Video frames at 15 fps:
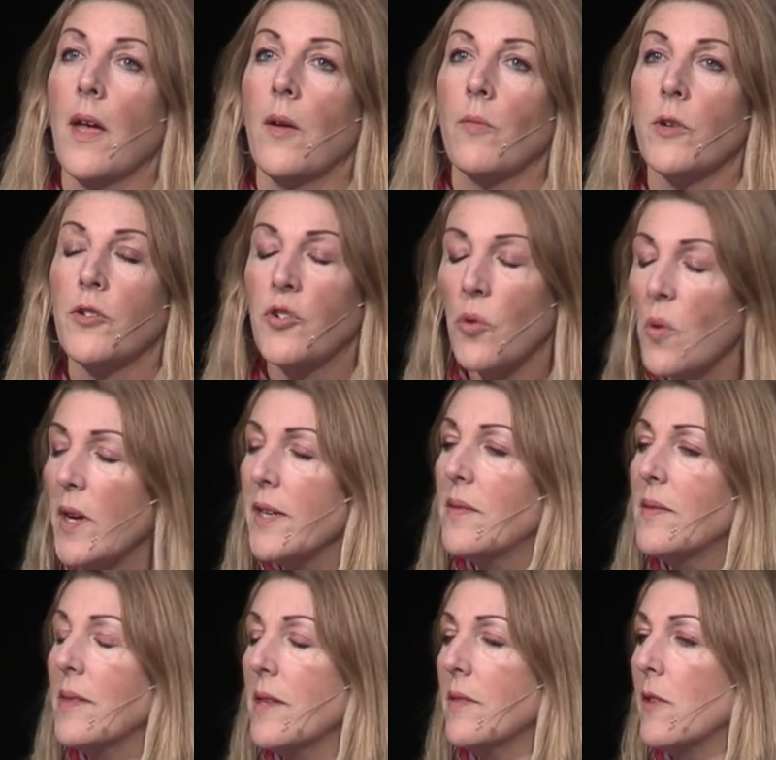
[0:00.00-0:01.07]

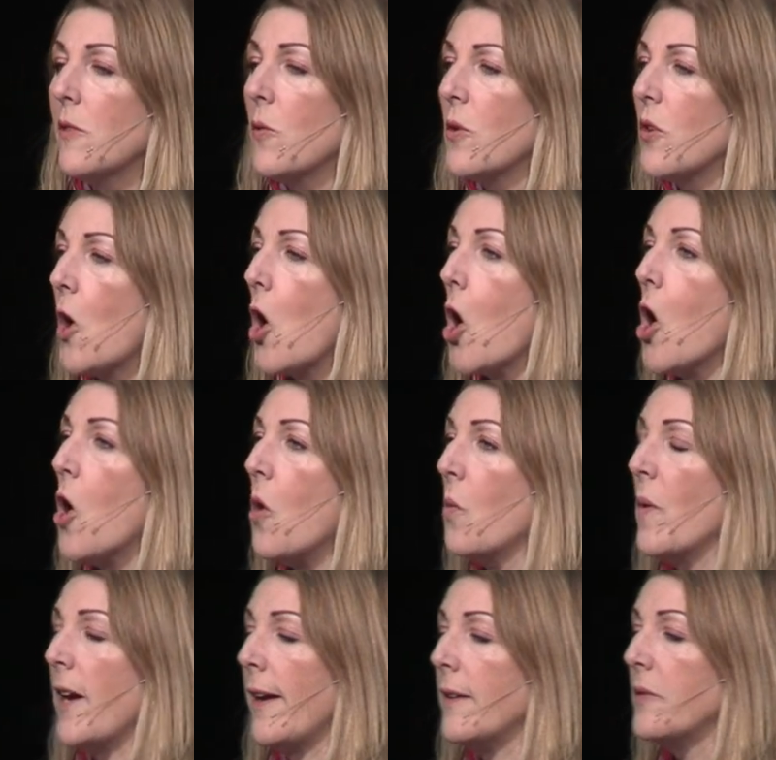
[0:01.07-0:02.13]
Rejoice in the Lord
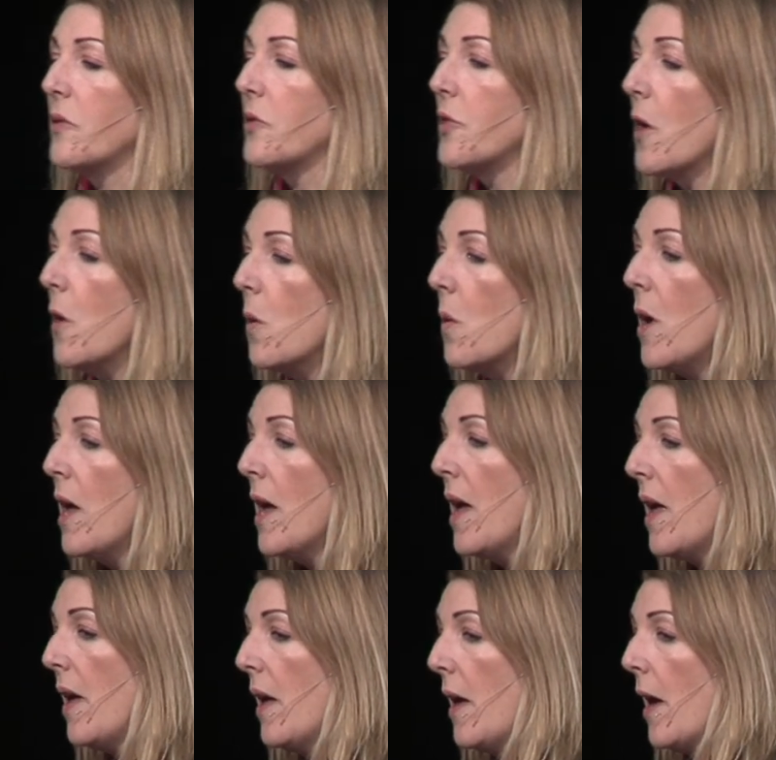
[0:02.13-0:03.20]
always. So
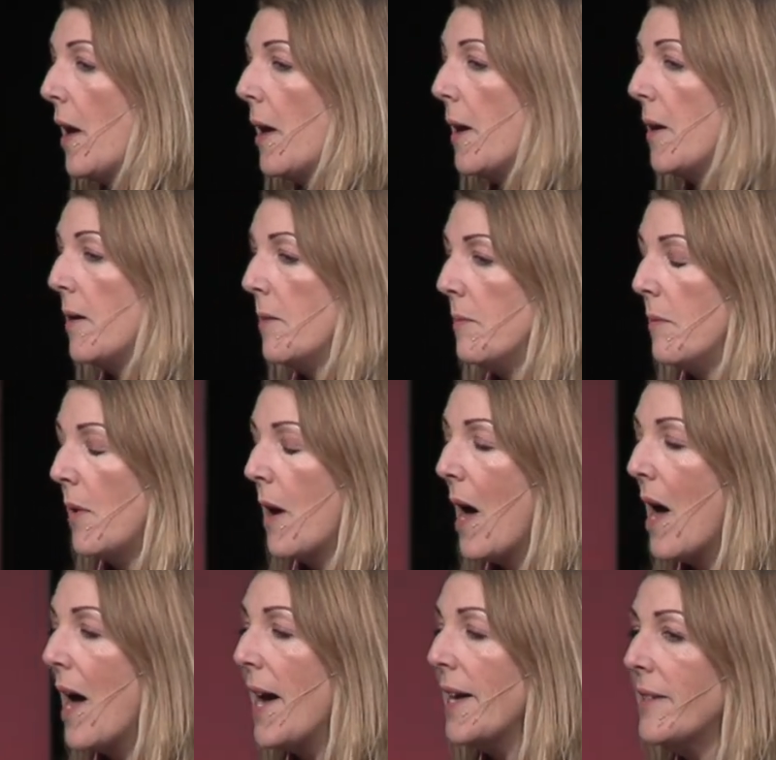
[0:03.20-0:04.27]
um,
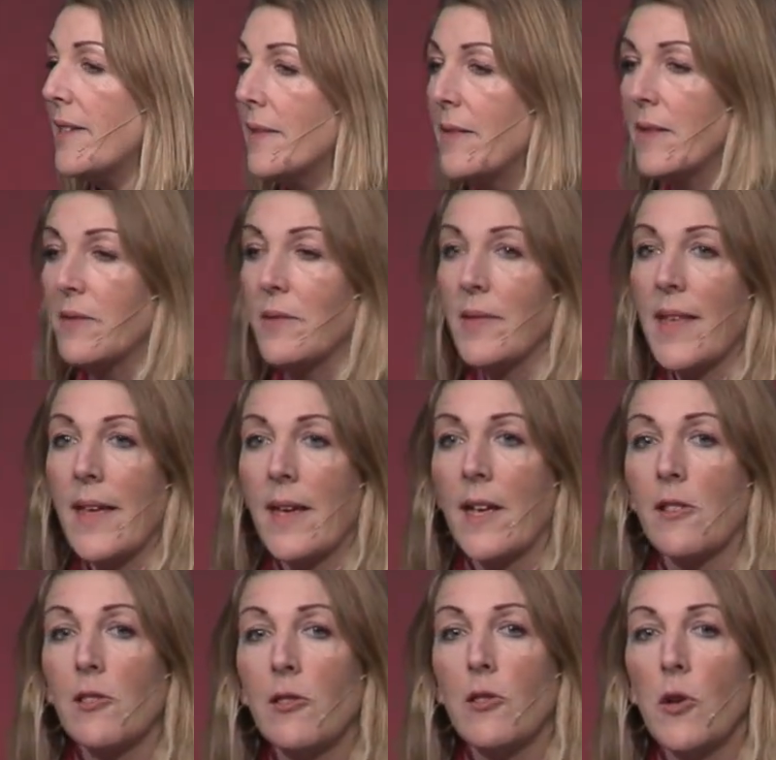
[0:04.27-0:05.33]
I did this thing. I
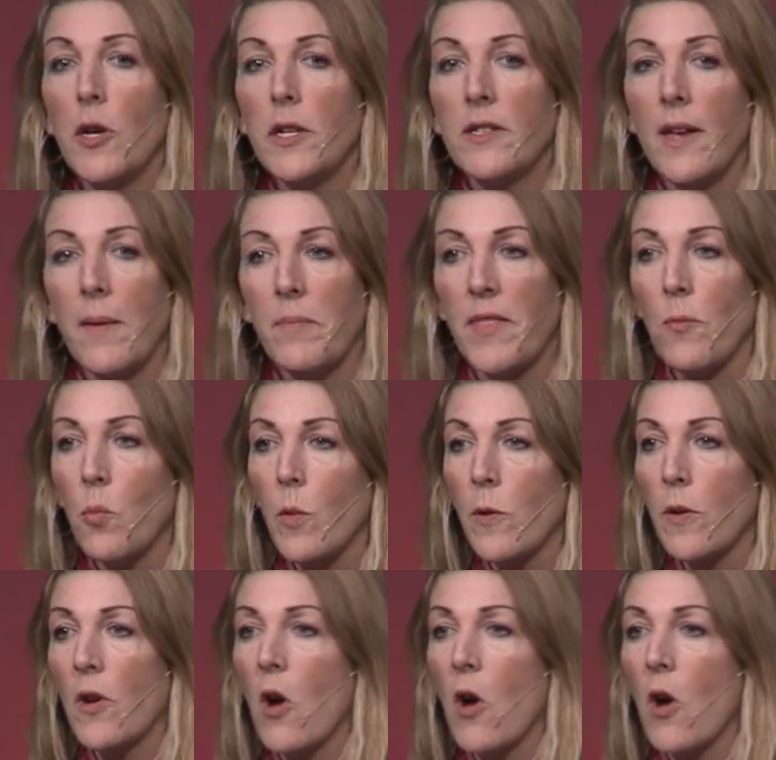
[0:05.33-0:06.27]
looked up the word